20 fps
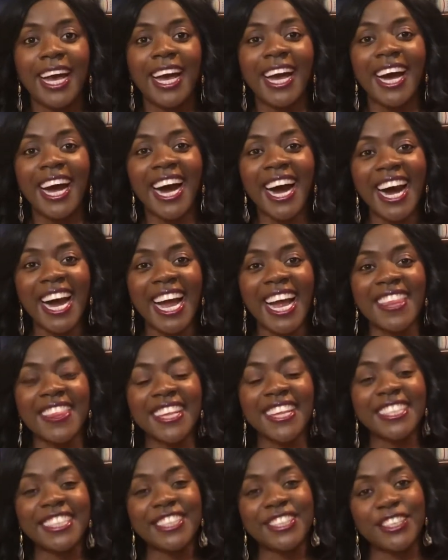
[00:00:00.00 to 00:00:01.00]
Hi,
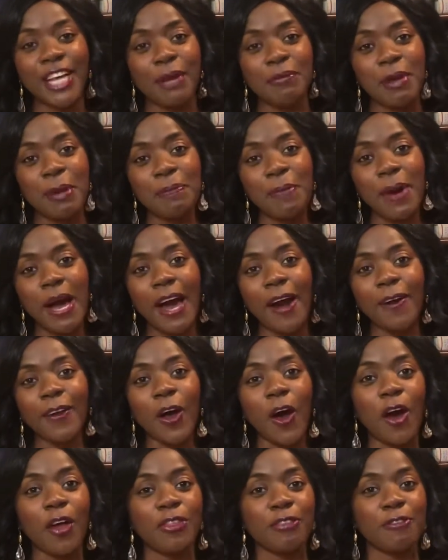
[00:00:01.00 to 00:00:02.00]
this is JB Powell,
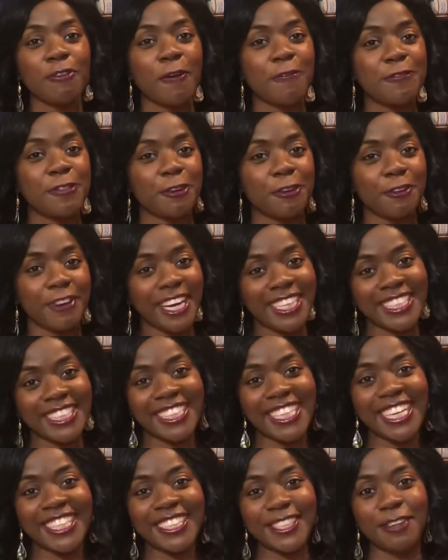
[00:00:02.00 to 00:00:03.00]
author of The
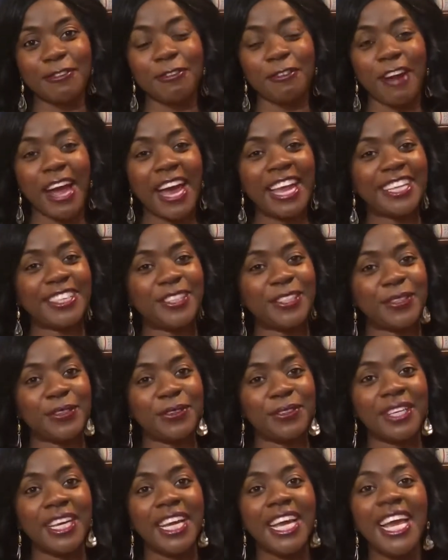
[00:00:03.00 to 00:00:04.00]
Greatness of
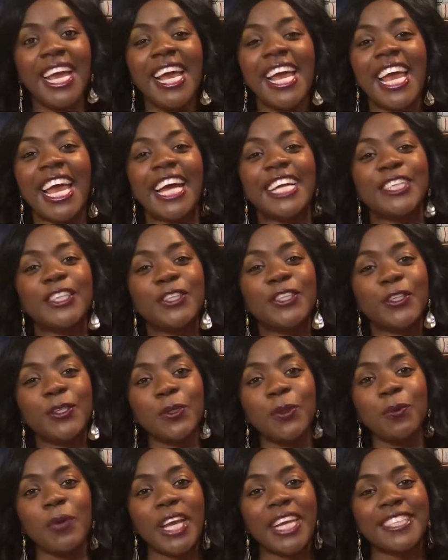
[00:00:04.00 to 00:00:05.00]
Gratitude. And
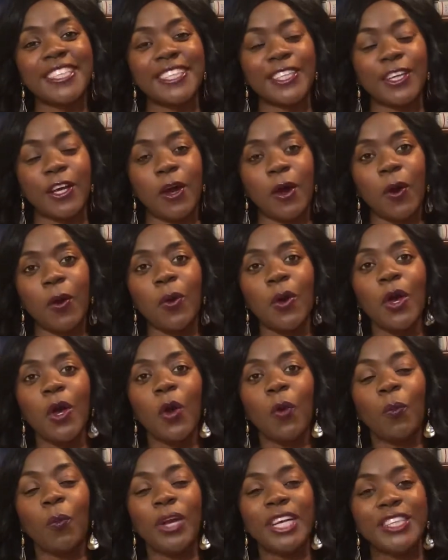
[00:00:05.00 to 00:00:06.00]
2 weeks ago,
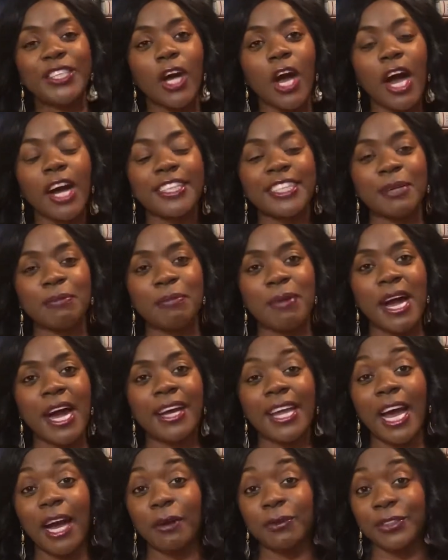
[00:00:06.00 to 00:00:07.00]
we talked
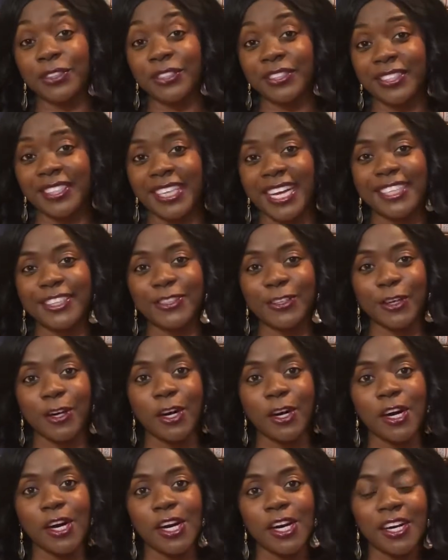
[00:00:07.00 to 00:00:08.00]
about how to send a
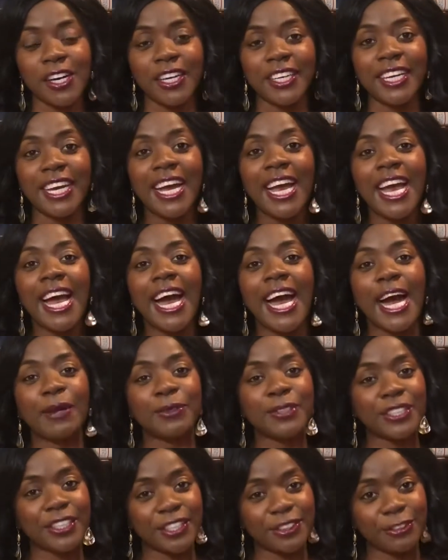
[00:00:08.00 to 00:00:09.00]
card, how
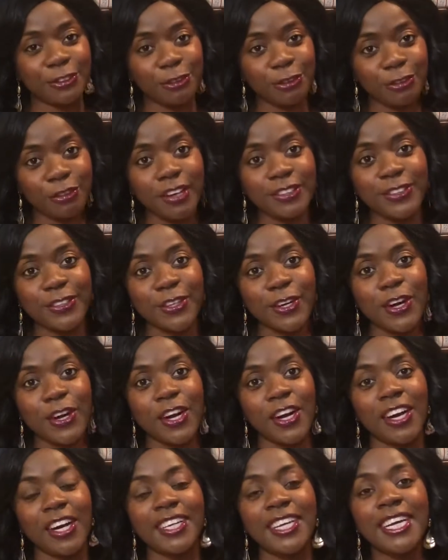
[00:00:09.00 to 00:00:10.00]
to construct a
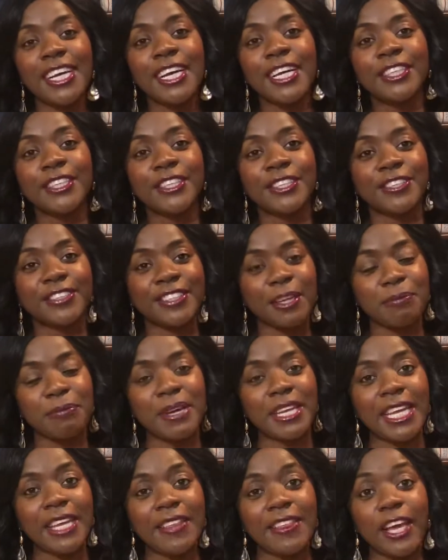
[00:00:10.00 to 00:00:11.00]
card to
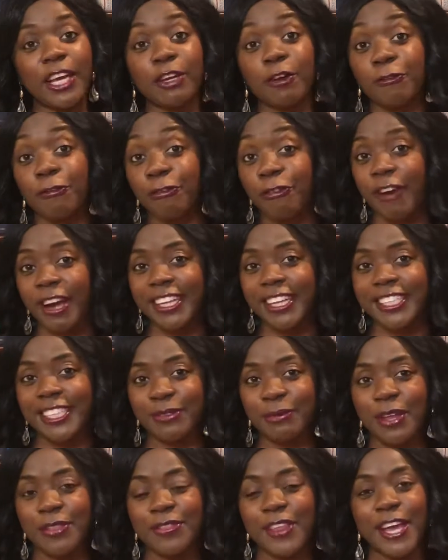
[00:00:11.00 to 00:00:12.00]
somebody that you're friends
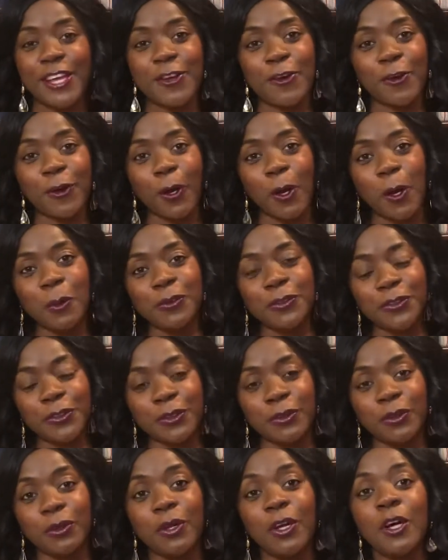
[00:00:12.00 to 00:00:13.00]
with, that you're close
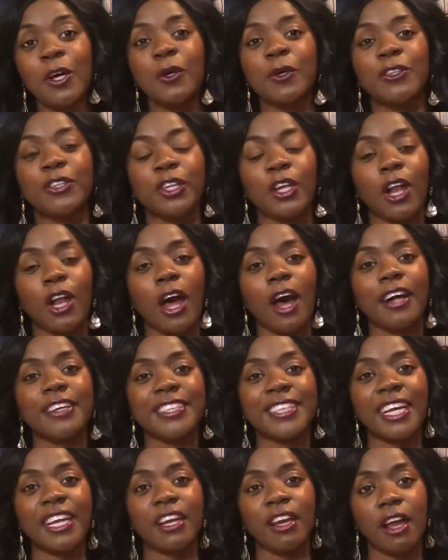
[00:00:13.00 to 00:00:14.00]
to, who's
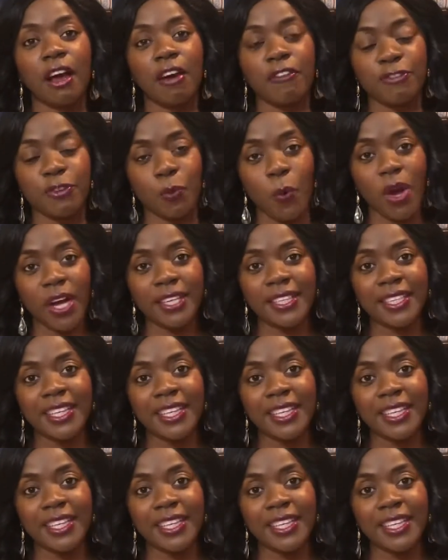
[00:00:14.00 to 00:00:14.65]
lost a loved one.